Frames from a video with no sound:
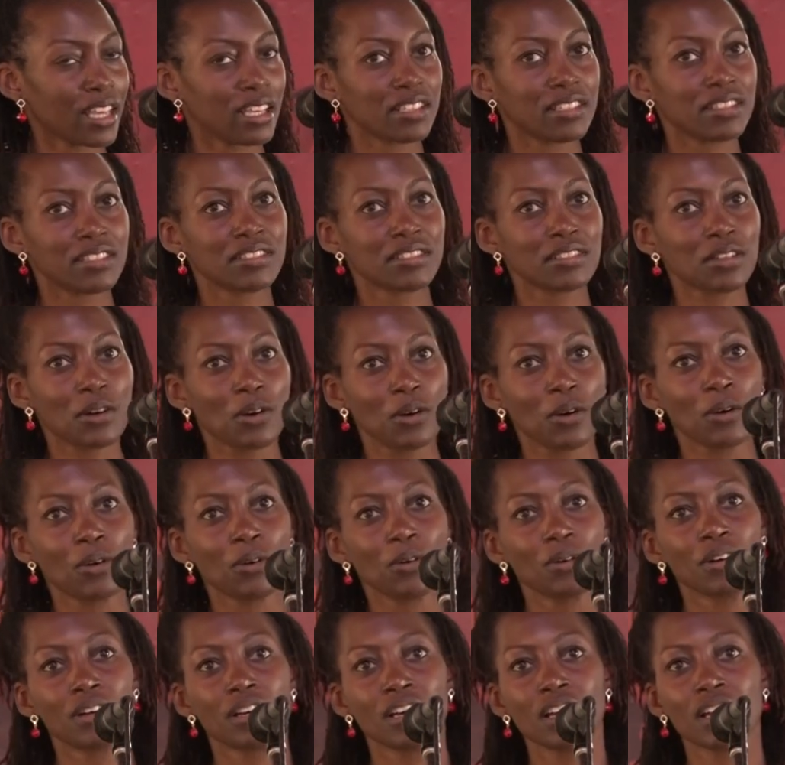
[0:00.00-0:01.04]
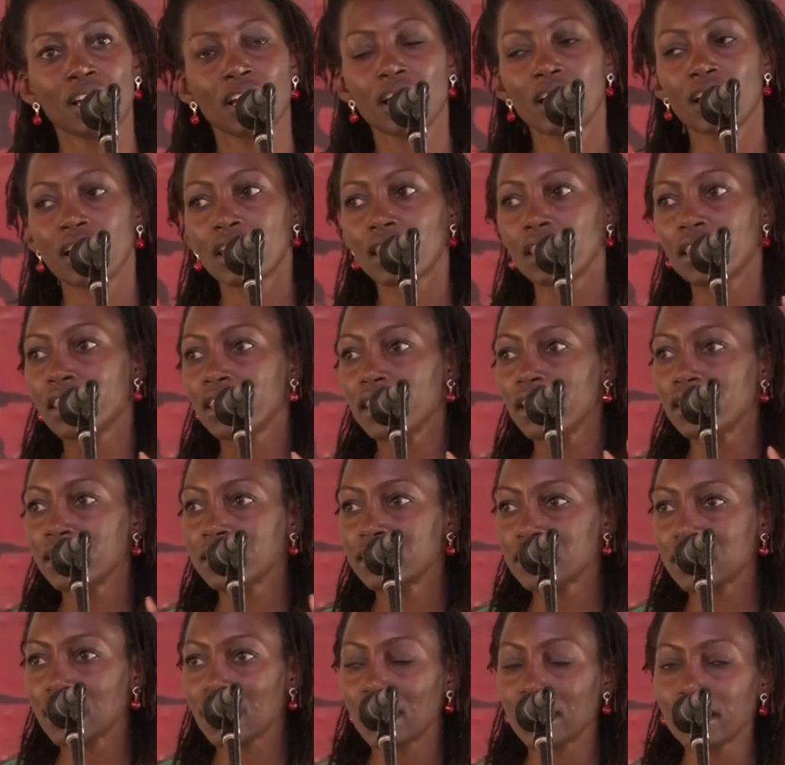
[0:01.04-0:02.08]
So
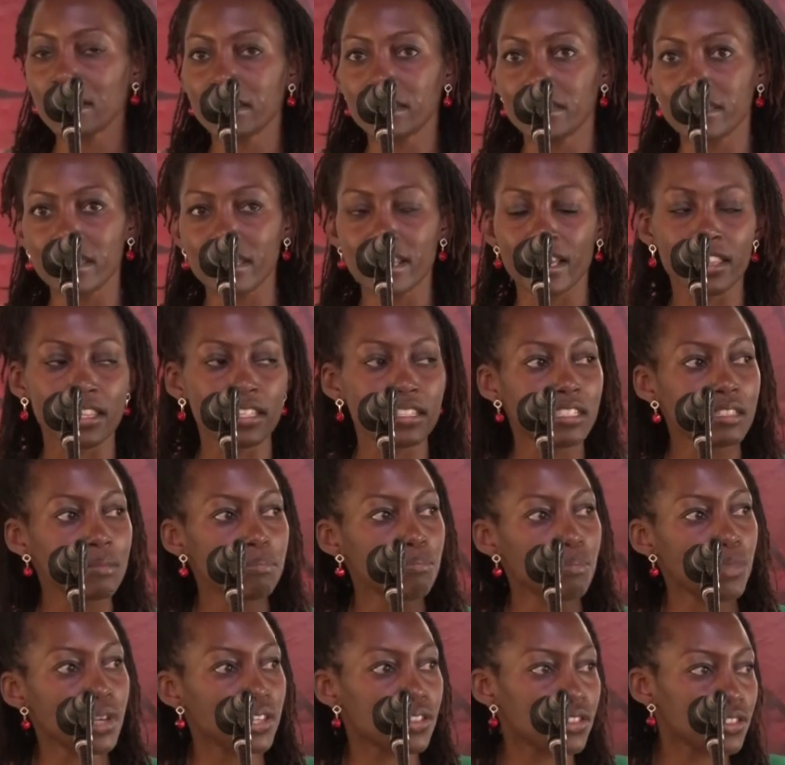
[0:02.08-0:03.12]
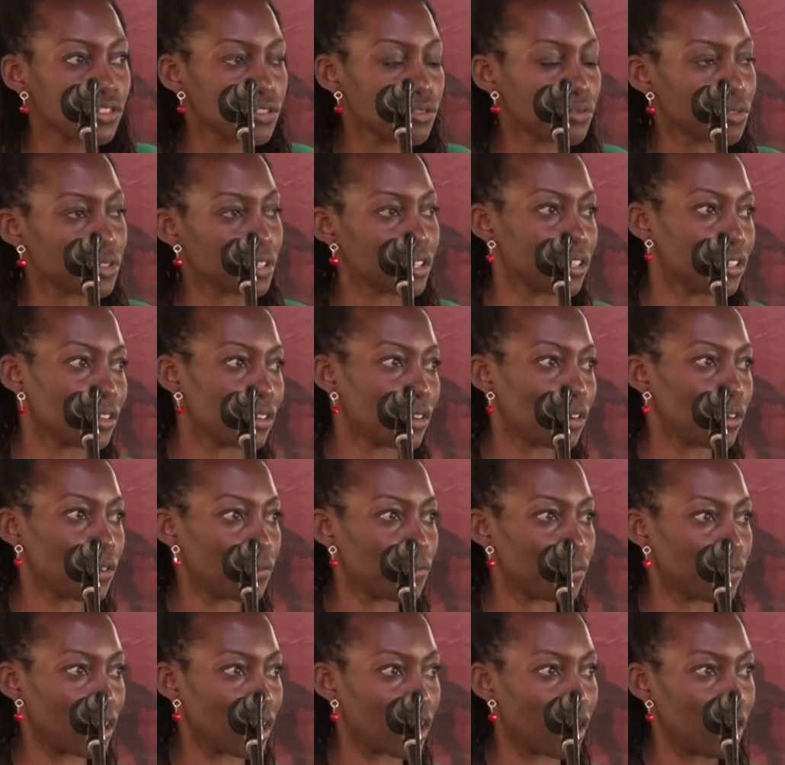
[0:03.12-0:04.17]
this idea, this mystery
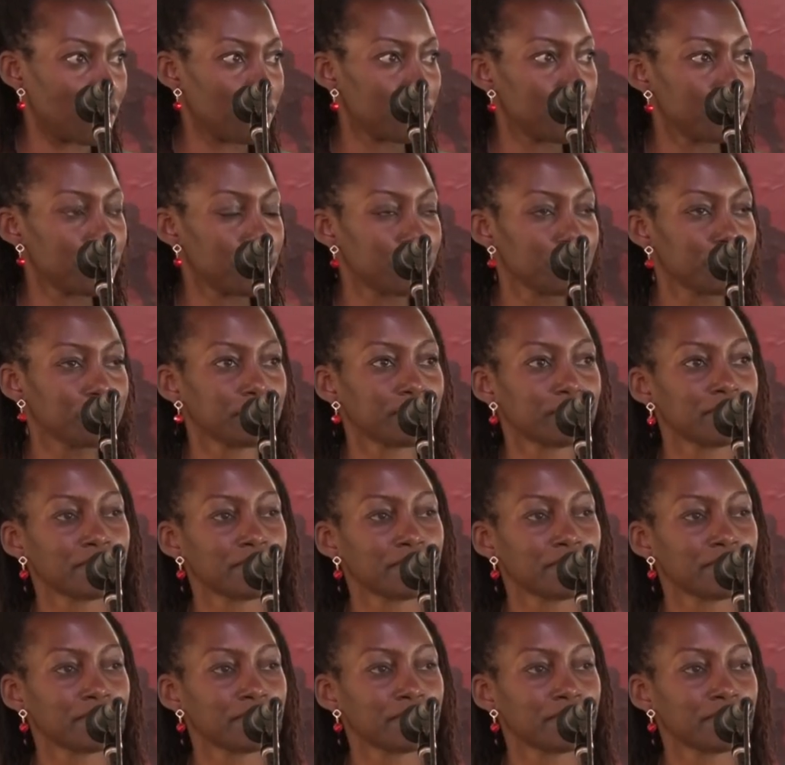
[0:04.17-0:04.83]
of love,